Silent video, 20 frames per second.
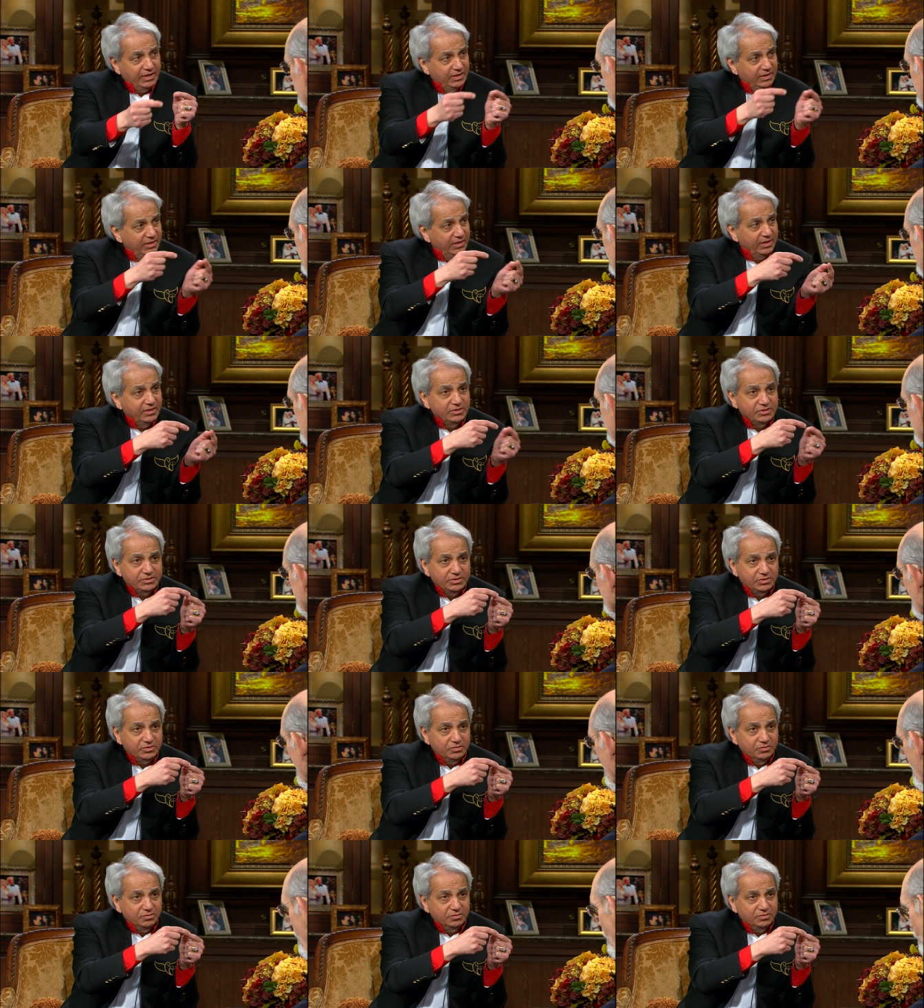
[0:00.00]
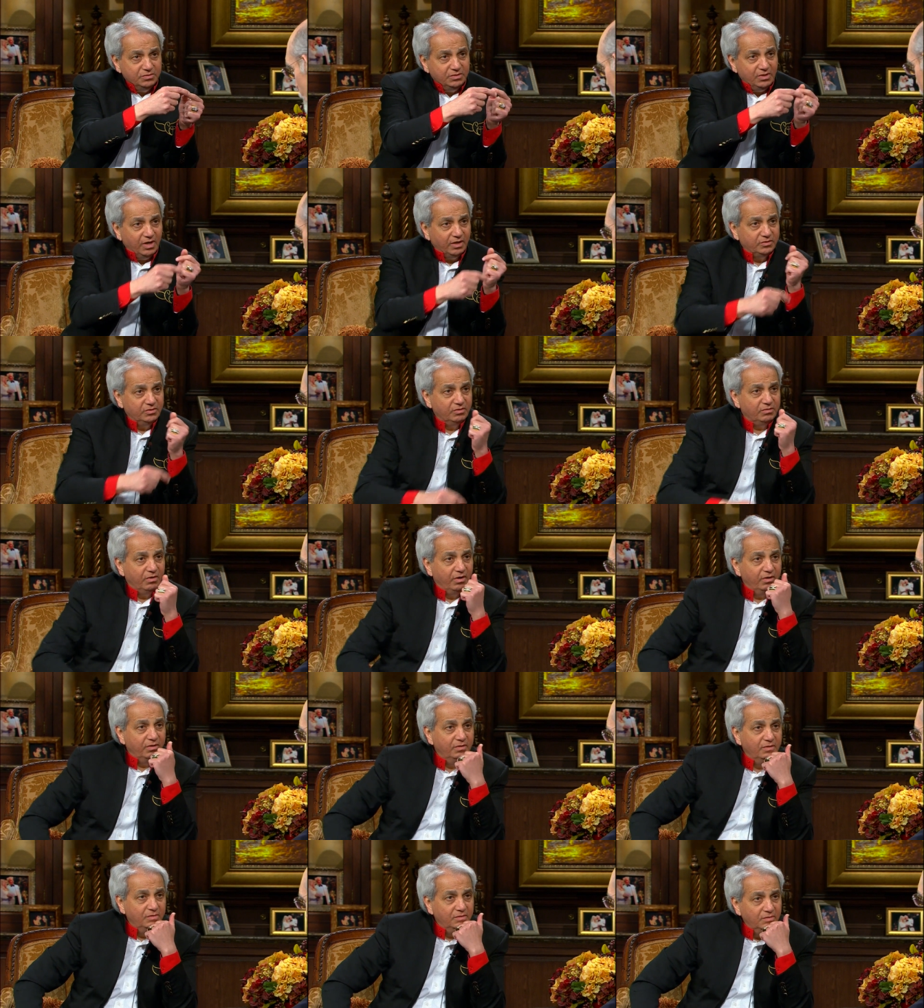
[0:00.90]
and the institute. Well, Dr. the
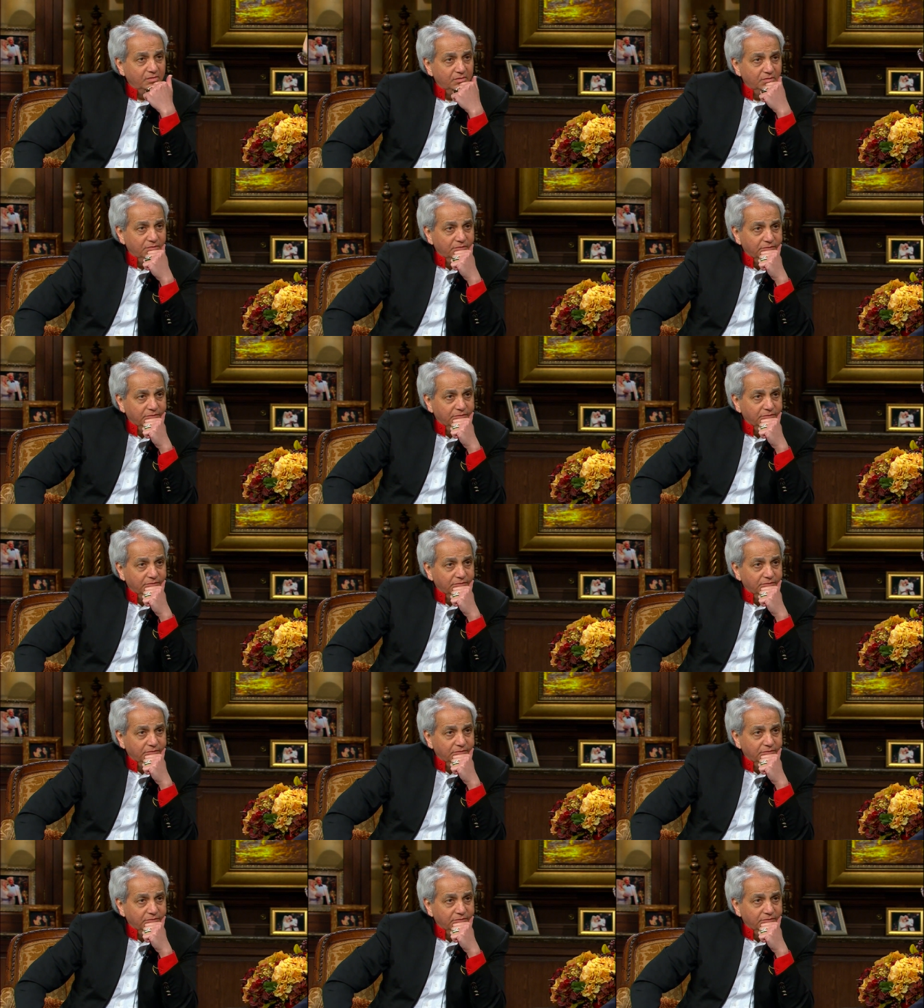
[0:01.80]
institute